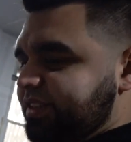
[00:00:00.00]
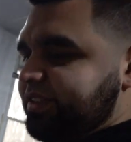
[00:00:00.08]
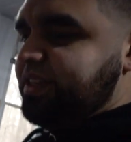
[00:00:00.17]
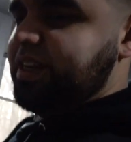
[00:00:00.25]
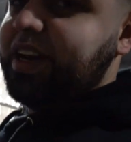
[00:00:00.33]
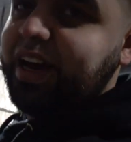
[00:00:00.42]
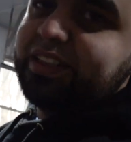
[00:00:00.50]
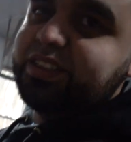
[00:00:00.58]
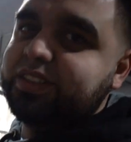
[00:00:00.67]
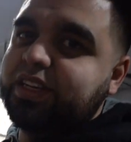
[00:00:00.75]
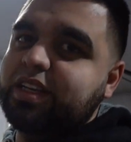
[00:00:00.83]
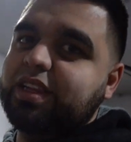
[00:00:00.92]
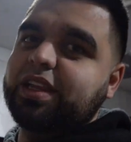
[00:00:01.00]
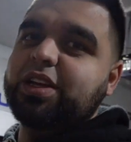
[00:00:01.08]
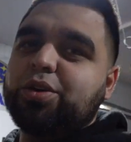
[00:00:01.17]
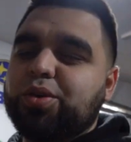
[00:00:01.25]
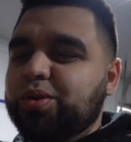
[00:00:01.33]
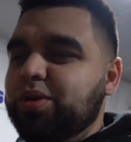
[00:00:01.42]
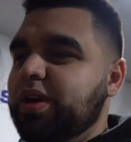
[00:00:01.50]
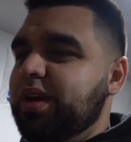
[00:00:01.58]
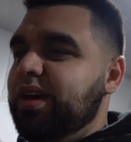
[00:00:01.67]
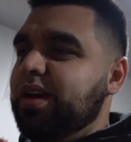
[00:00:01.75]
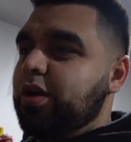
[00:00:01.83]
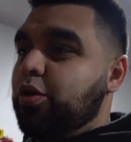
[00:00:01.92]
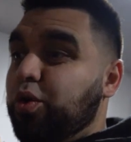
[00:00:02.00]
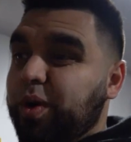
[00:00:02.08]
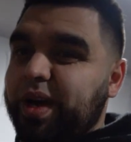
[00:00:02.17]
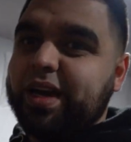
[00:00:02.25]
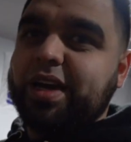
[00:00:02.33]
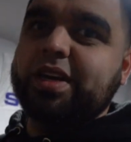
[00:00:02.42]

is a nice little quick,